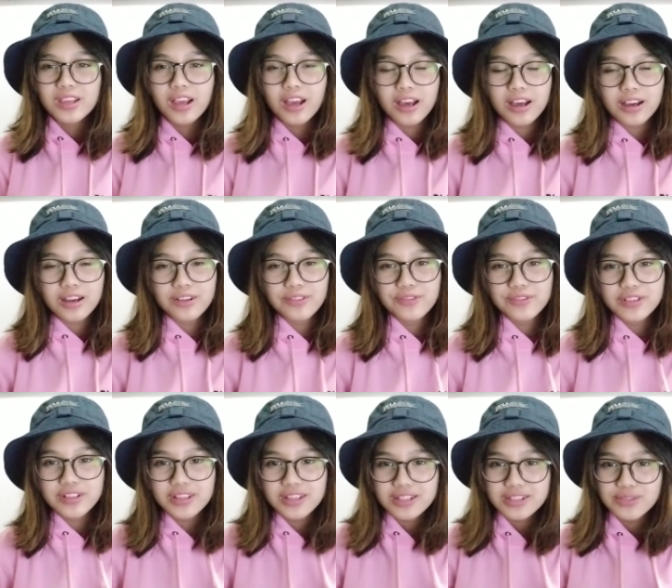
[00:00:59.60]
And
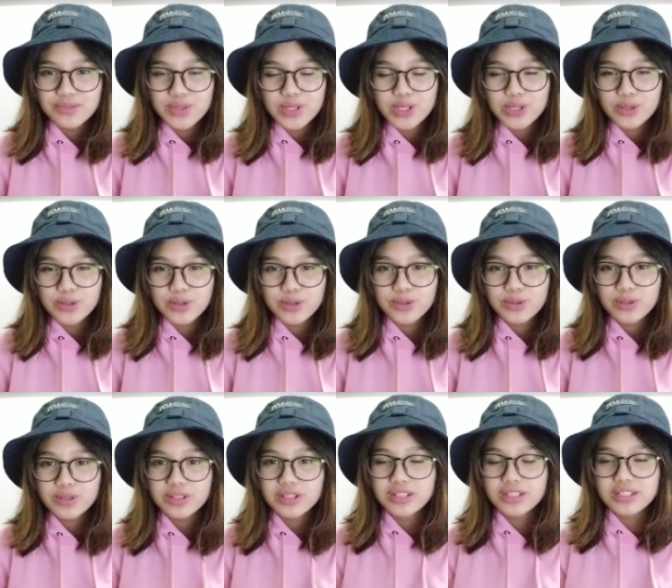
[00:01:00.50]
for this video,
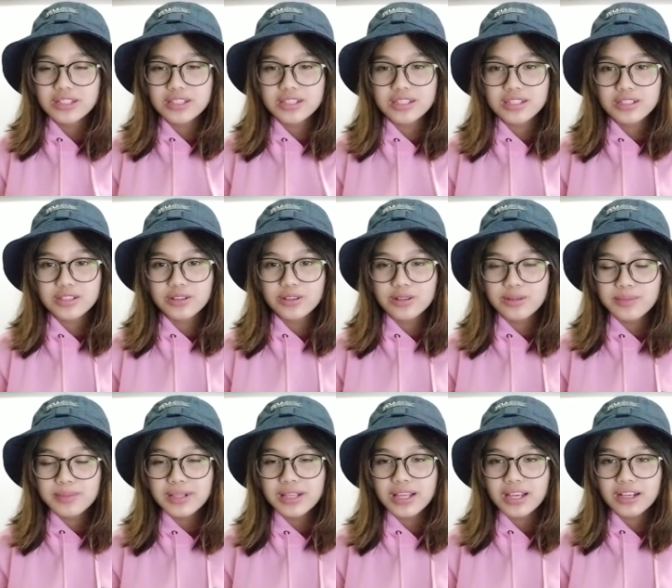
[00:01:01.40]
it's gonna
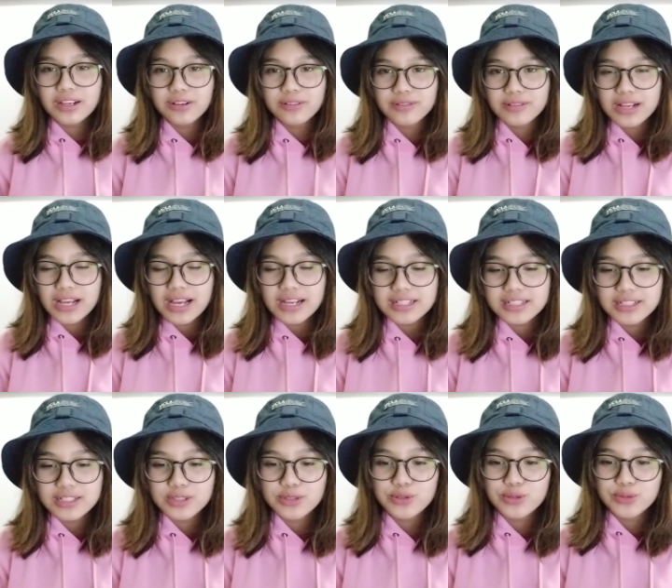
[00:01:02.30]
be a
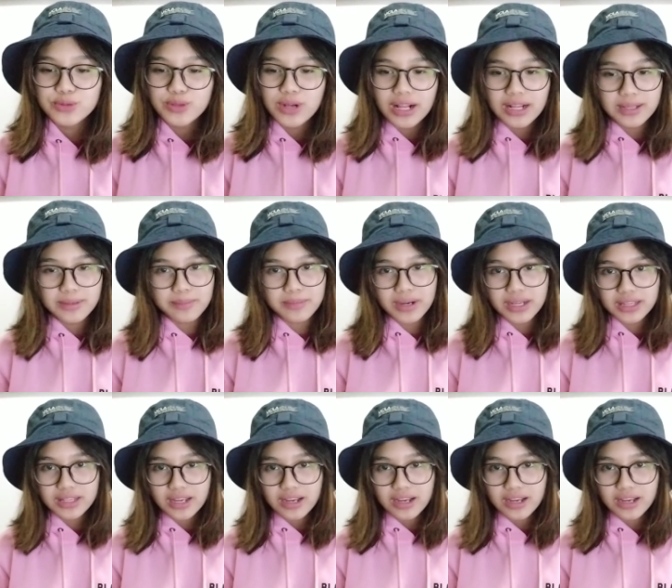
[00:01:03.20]
reaction to Alip Ba